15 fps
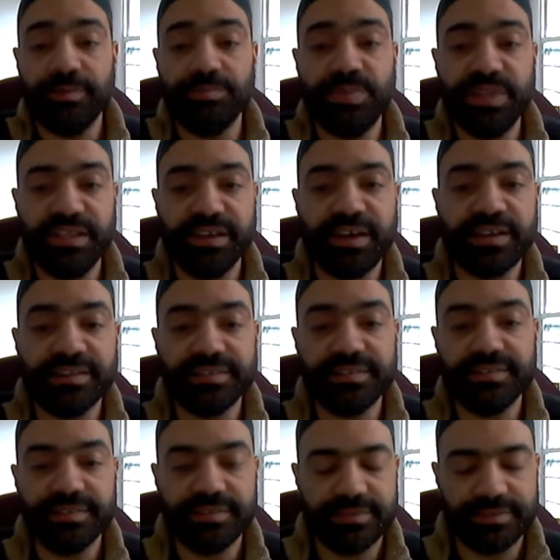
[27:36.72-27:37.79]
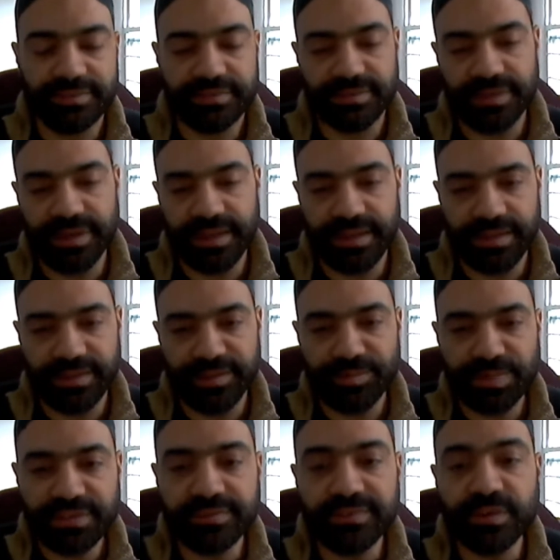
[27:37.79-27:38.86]
beyond the
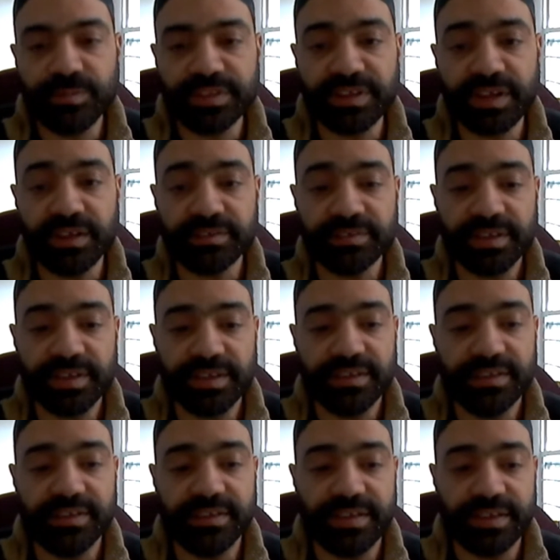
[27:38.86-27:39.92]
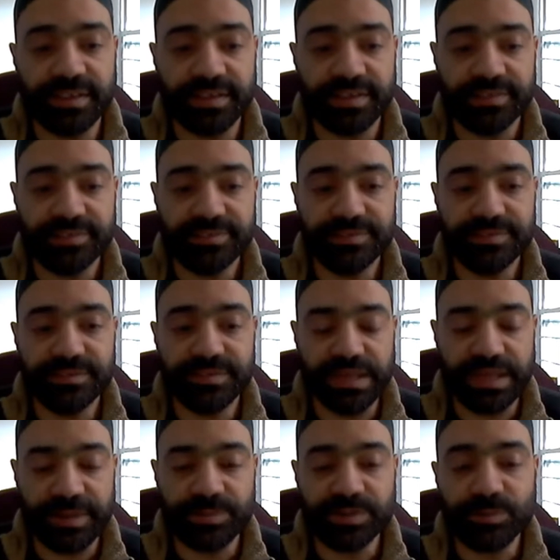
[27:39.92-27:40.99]
month of Ramadan.
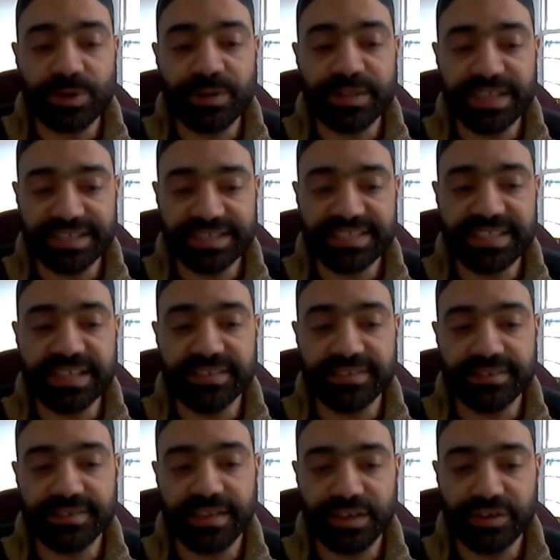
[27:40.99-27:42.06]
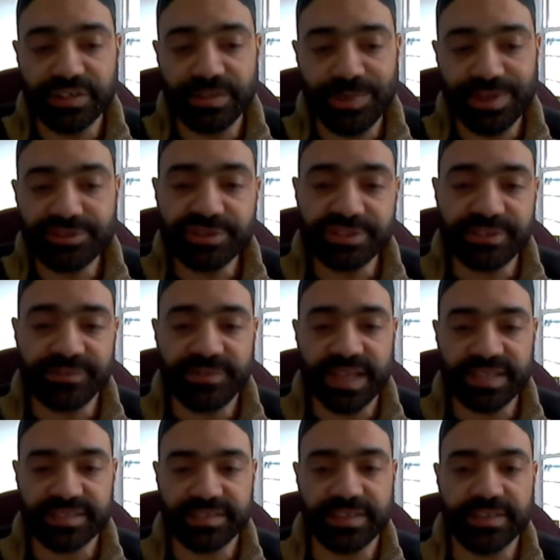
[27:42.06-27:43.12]
I will probably extend inner dimensions of
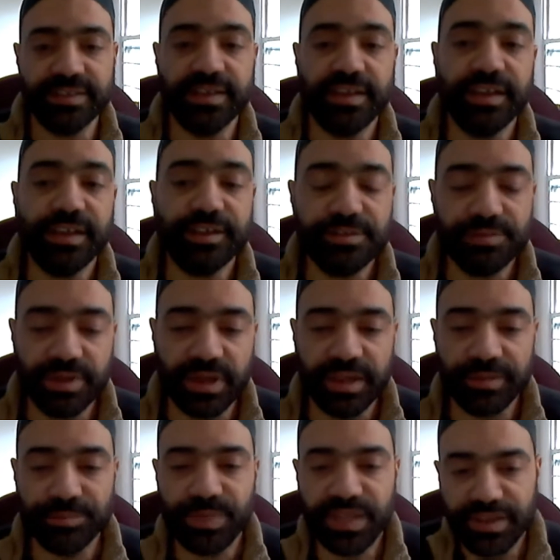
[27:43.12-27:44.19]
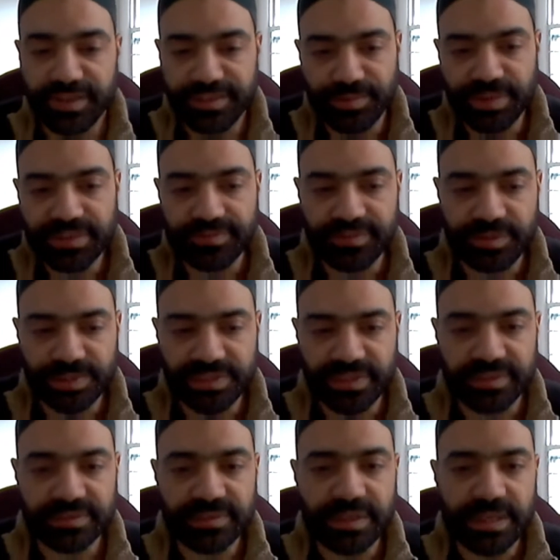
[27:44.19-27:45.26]
fasting beyond the month of
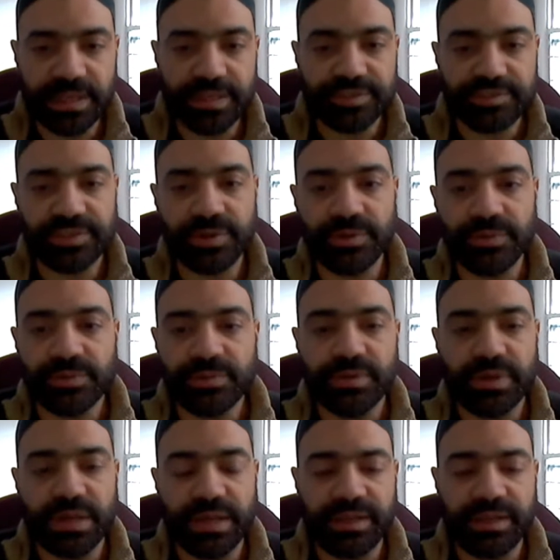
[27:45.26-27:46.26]
Ramadan. So,